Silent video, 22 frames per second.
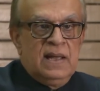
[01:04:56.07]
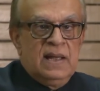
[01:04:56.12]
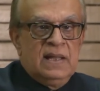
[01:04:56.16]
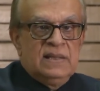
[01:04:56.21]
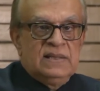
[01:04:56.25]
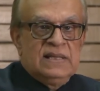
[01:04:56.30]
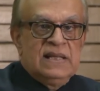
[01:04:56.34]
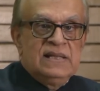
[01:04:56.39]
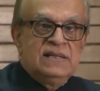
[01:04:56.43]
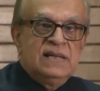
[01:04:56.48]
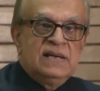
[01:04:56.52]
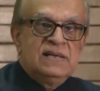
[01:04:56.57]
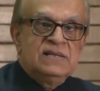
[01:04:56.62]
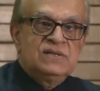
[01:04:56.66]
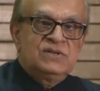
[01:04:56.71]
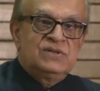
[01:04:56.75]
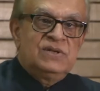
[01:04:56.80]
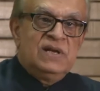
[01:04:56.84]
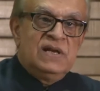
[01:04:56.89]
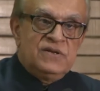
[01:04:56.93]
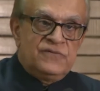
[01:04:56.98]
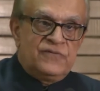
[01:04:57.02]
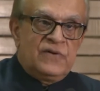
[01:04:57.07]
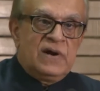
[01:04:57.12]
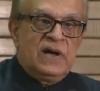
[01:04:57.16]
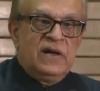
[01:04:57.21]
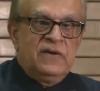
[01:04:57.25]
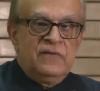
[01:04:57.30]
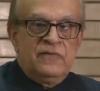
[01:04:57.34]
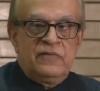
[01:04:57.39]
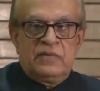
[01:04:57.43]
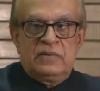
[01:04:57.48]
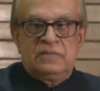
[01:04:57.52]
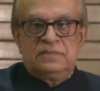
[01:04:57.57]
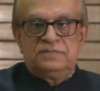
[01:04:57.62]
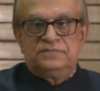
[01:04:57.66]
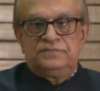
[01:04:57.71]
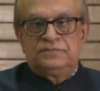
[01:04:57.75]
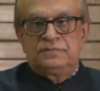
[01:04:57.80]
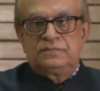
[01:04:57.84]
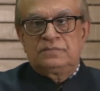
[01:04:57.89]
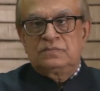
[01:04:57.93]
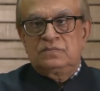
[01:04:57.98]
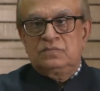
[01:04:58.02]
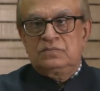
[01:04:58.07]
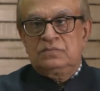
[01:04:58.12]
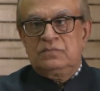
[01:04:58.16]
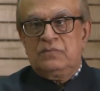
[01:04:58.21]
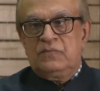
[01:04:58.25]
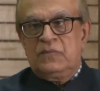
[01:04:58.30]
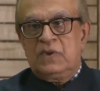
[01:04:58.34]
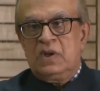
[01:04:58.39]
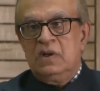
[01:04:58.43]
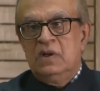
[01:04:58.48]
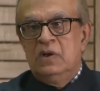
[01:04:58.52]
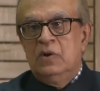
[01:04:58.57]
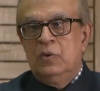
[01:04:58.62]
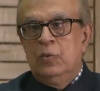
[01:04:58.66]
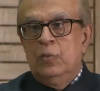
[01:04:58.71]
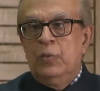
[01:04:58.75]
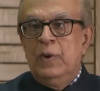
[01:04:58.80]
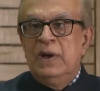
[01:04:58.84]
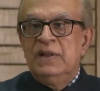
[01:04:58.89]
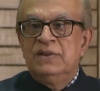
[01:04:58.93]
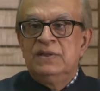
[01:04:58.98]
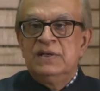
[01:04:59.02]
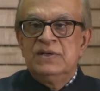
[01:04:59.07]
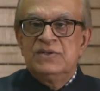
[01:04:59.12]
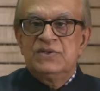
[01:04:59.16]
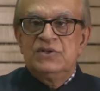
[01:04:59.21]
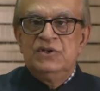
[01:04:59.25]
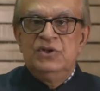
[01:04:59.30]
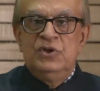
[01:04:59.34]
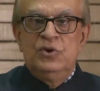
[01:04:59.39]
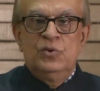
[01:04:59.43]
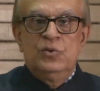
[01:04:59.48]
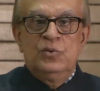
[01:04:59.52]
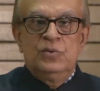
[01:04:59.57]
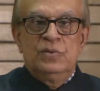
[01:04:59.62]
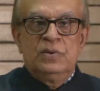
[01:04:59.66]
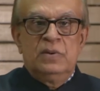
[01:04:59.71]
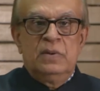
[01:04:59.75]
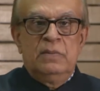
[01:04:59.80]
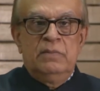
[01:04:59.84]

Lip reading: Then there is stage 5, when this new